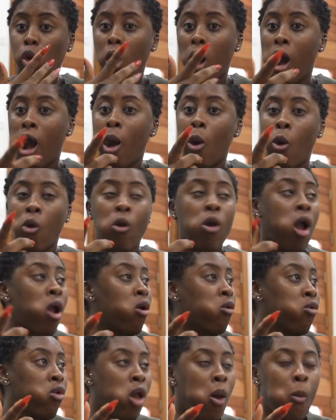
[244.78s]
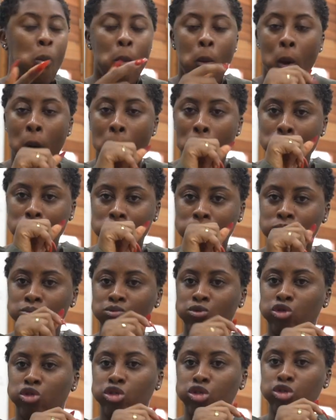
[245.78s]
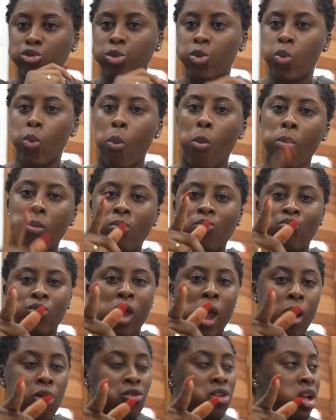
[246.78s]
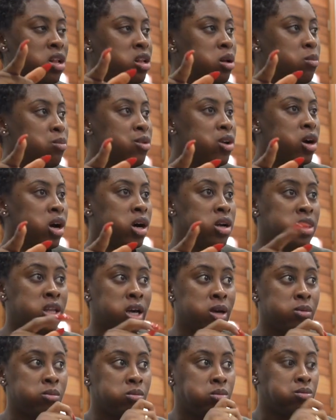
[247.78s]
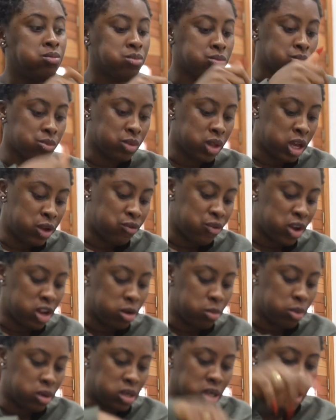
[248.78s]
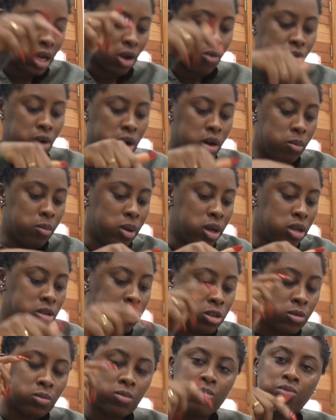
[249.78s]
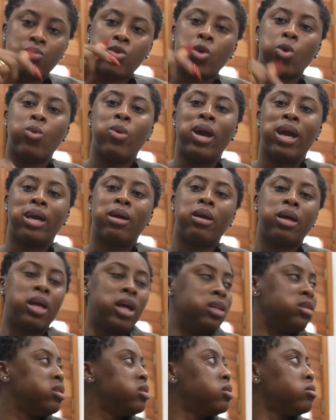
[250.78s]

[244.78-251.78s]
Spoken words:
I will send them, excuse me, I'll send them the card that if anybody can recommend where I can get